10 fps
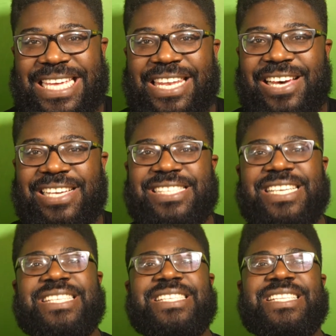last
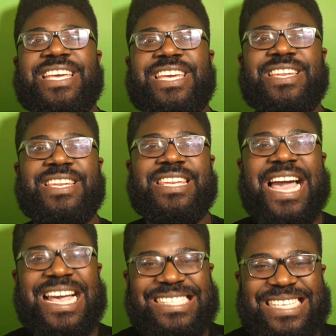16,
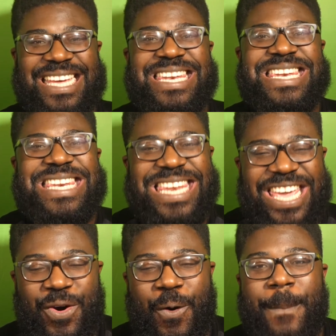LASK
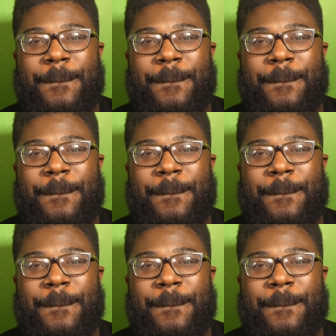0,